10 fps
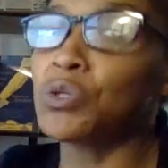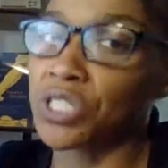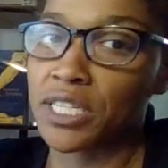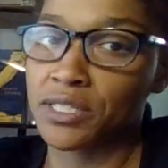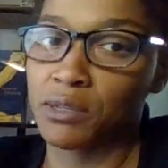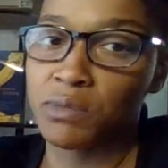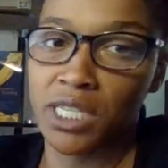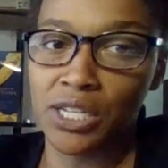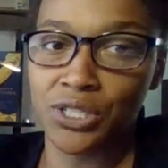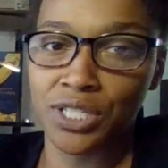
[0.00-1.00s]
system
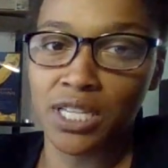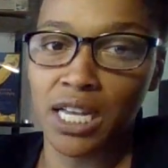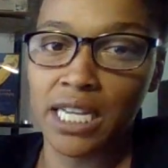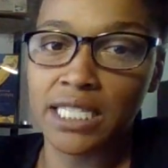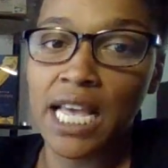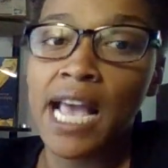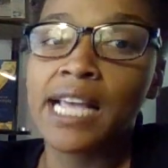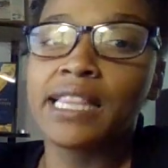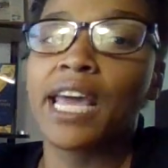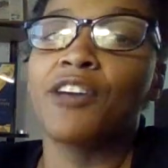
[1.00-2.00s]
teaches
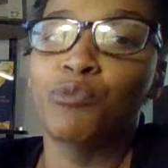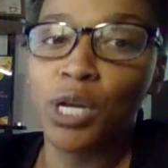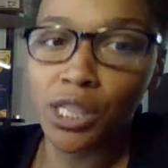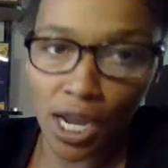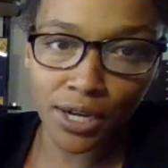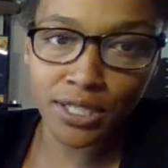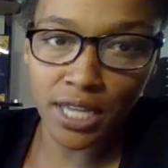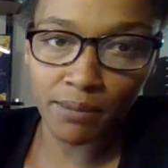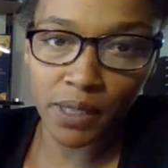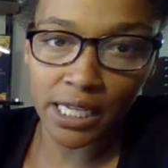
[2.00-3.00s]
us that if we learn
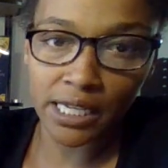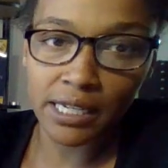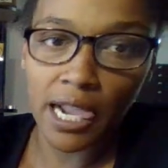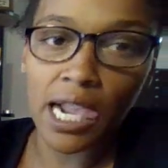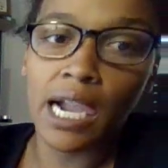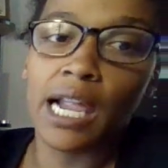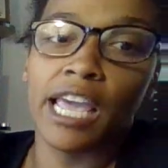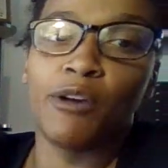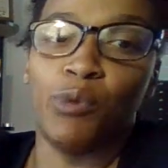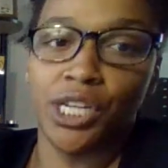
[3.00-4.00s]
something
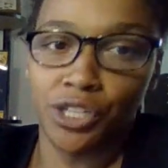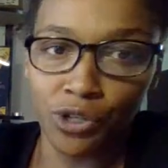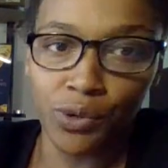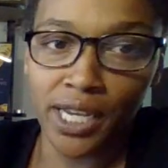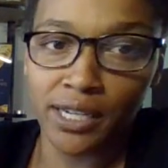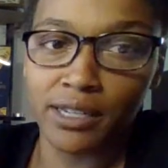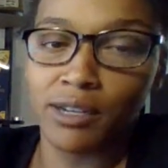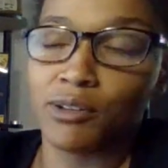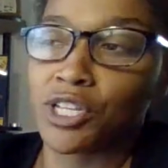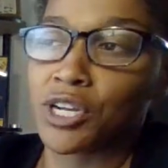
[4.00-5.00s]
and we do it,
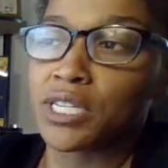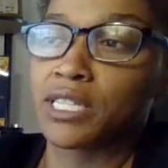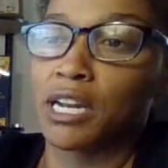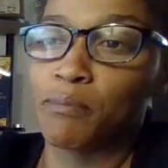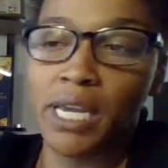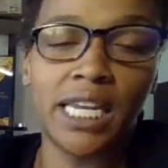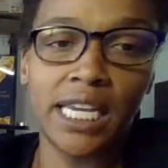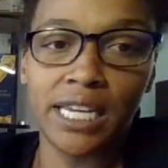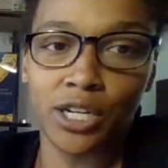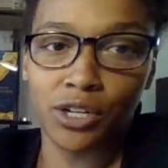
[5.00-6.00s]
there's an
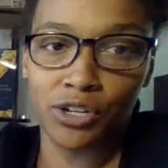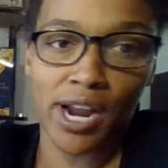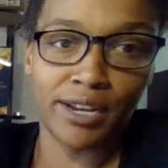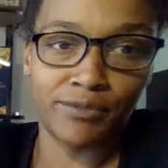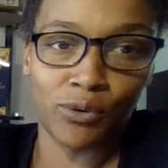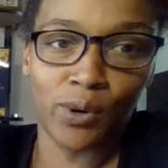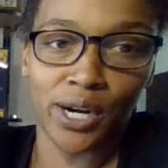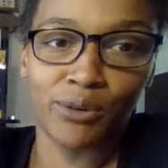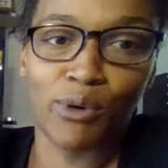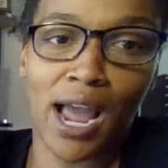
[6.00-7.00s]
immediate grade
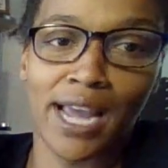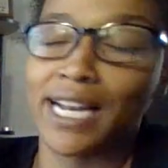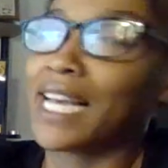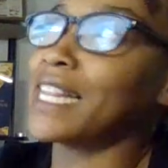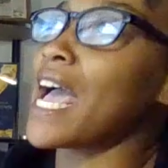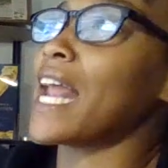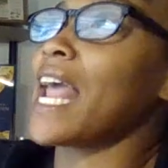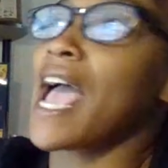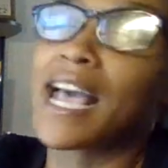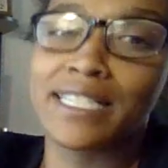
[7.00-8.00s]
for it, right? And that
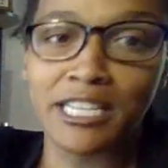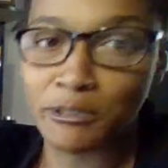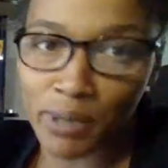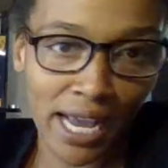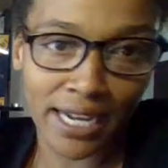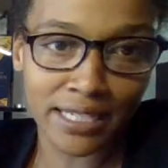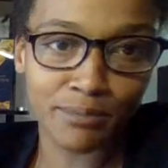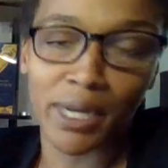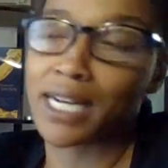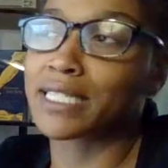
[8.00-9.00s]
has its
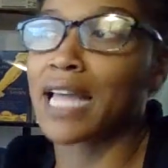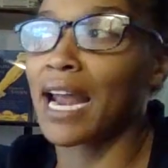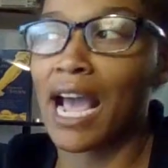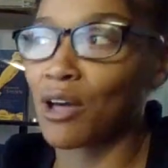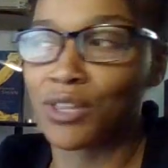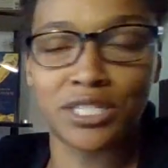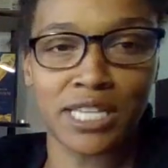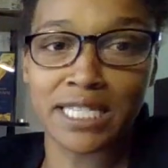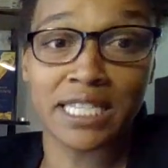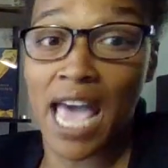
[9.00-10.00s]
place, but it is not how
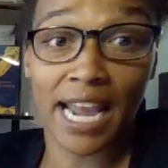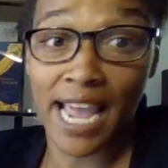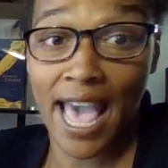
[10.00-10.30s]
this, it's not